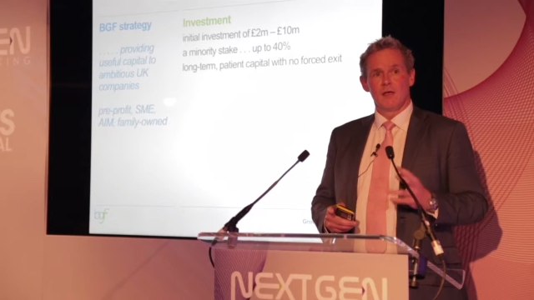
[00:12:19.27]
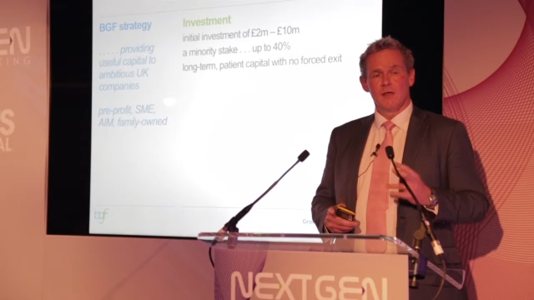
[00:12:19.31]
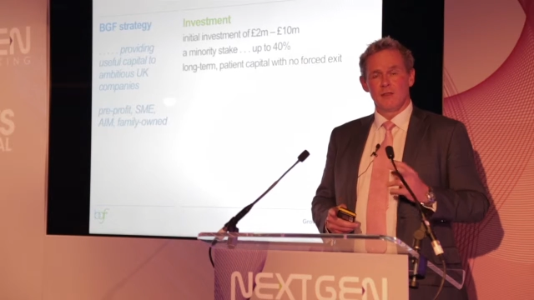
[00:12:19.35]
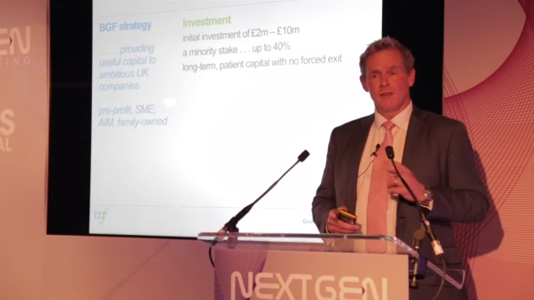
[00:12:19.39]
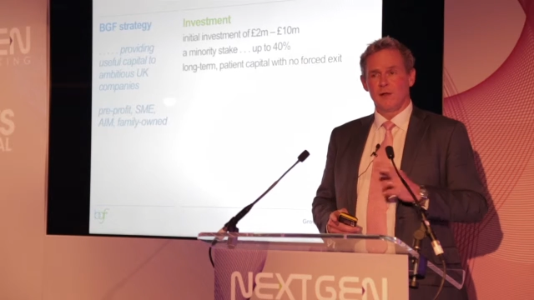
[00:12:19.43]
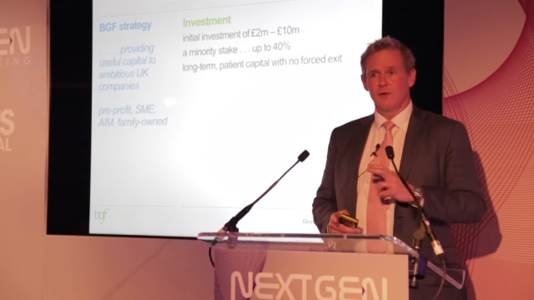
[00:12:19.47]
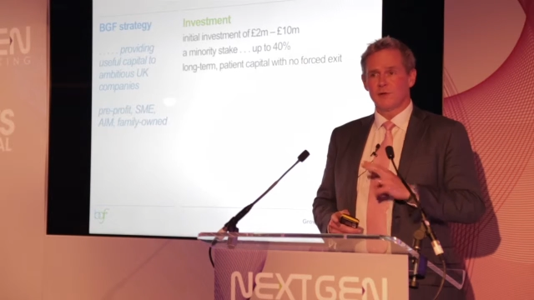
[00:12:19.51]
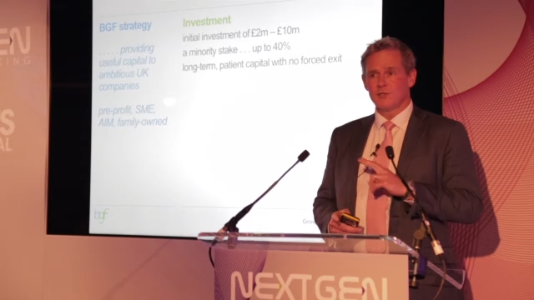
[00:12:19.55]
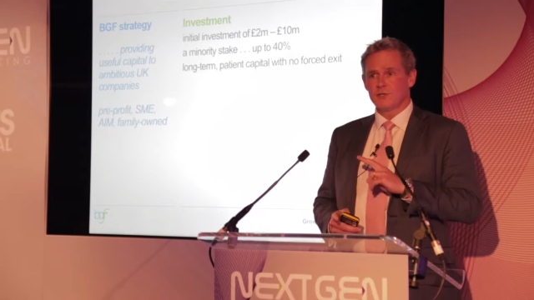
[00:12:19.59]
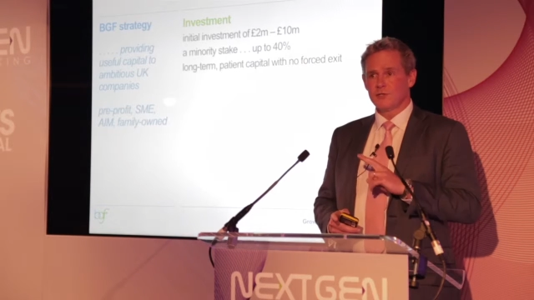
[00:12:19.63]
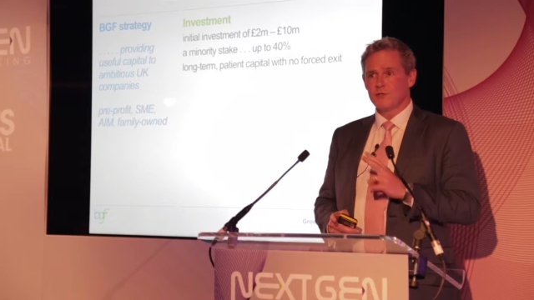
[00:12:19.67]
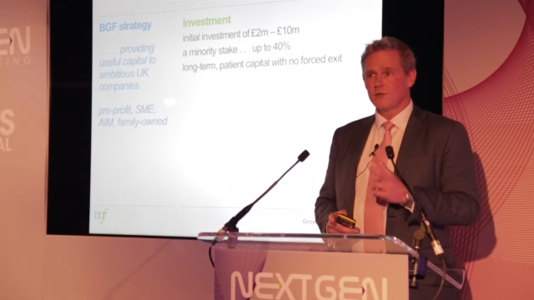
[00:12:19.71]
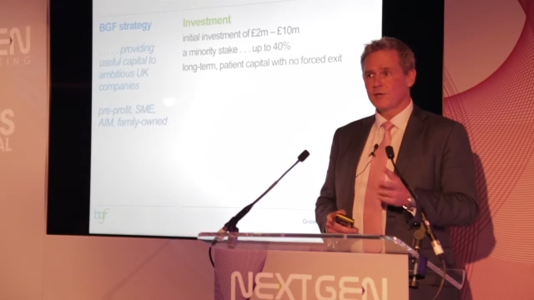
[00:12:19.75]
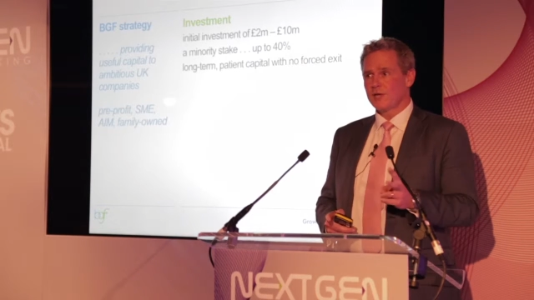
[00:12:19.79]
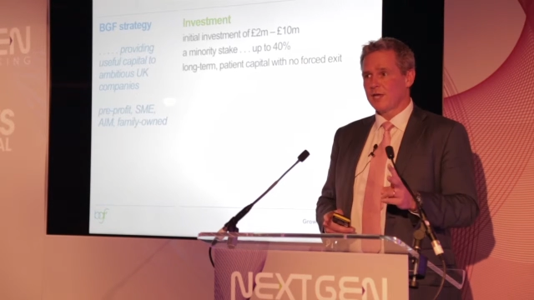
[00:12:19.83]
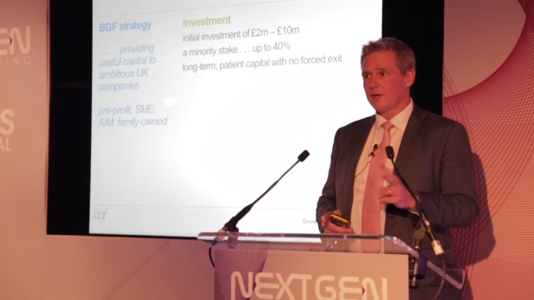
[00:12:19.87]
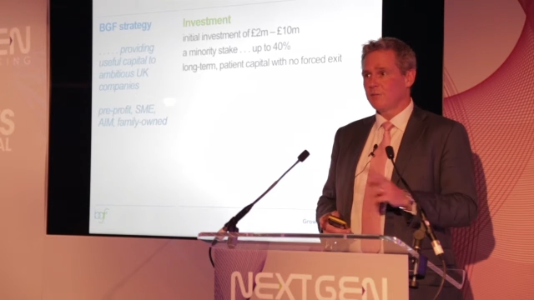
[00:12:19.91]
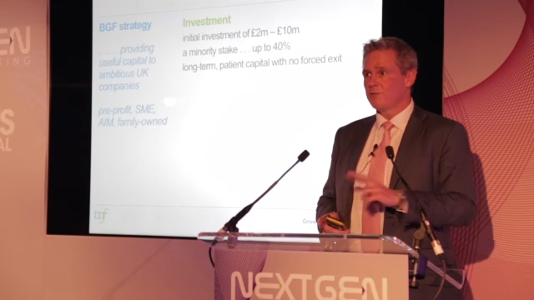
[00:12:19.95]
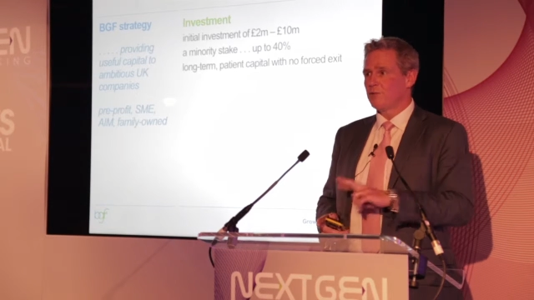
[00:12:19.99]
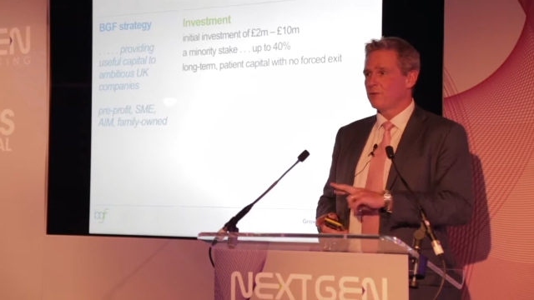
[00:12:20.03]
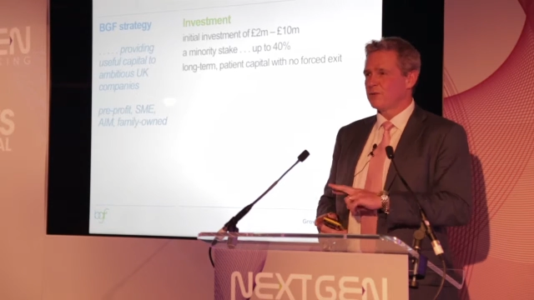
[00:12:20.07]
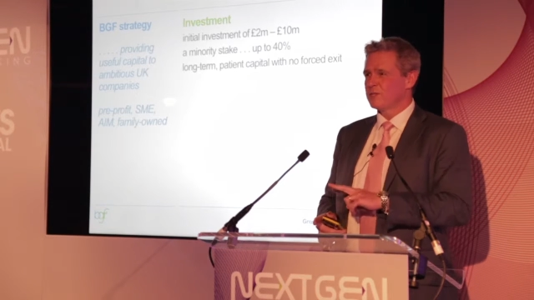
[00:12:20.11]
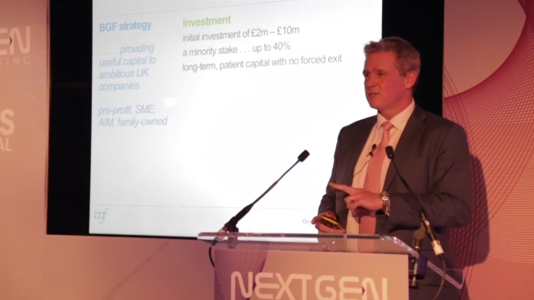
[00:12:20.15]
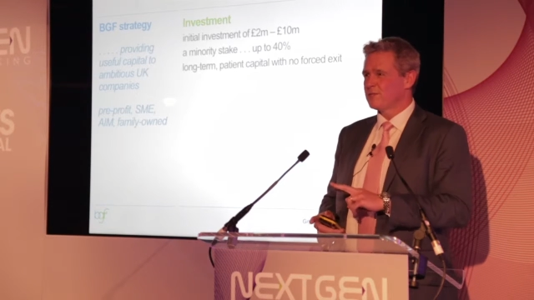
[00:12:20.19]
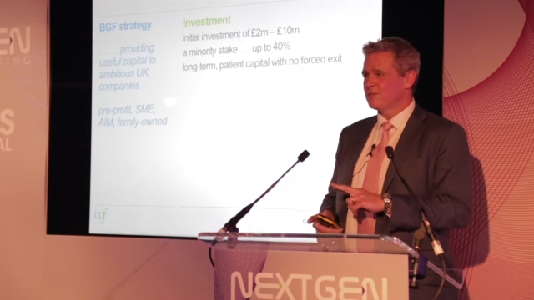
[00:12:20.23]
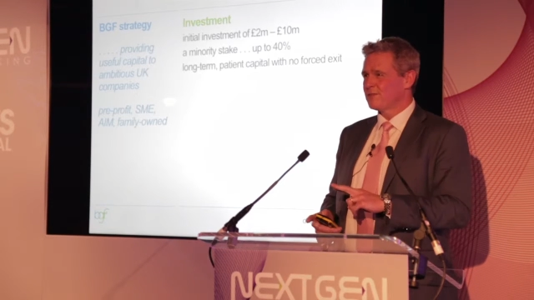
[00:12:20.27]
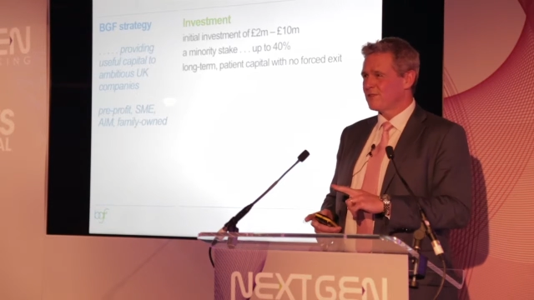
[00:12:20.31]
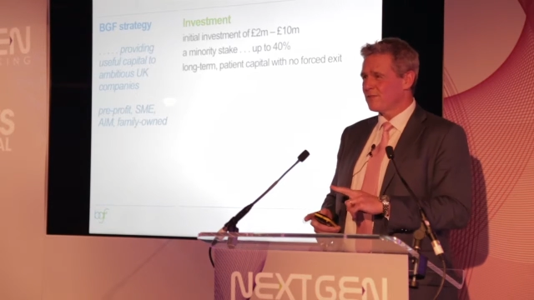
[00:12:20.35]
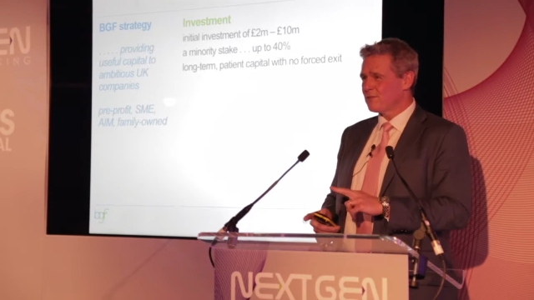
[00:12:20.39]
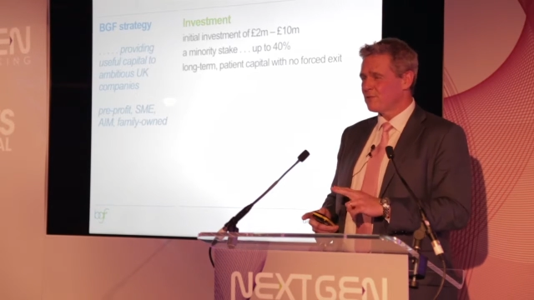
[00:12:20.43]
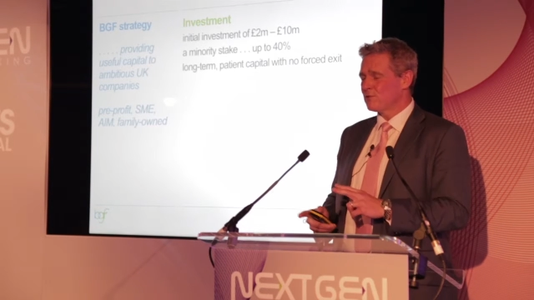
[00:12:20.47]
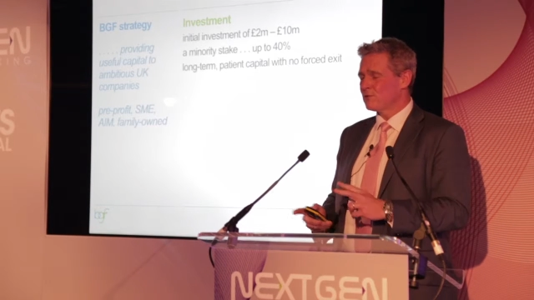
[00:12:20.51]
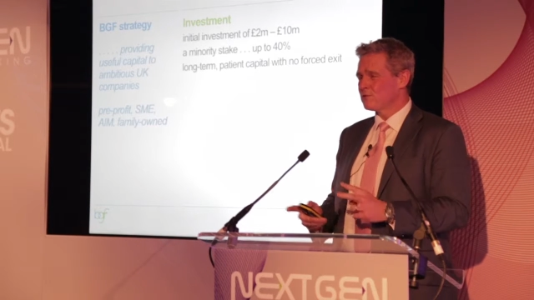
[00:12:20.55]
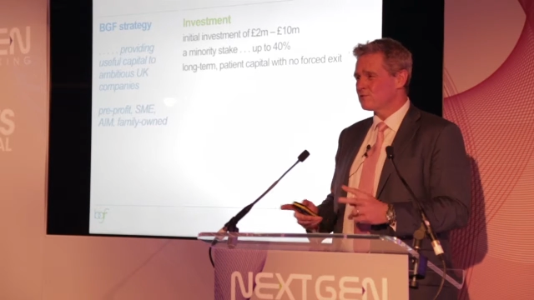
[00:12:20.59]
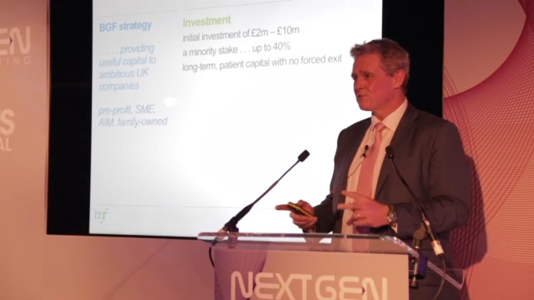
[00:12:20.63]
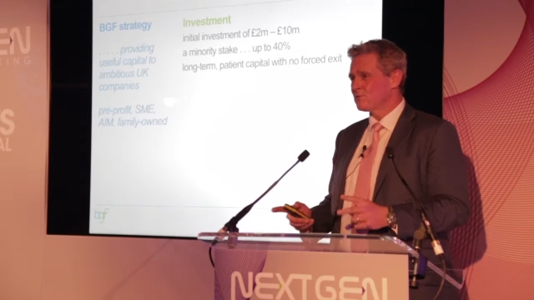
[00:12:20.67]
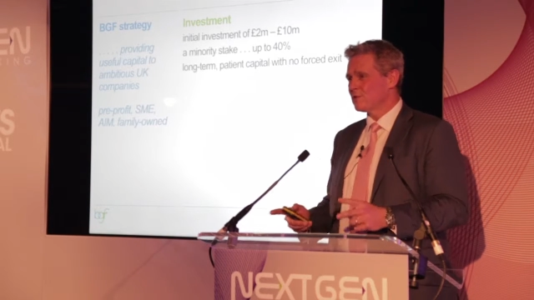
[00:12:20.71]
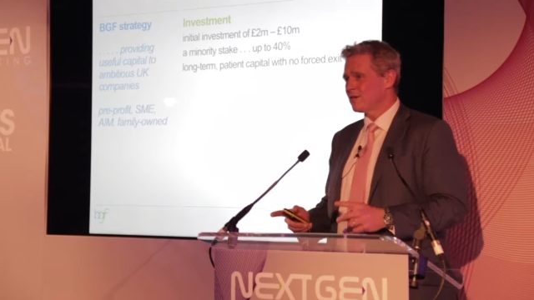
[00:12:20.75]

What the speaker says: There are 2 key points of difference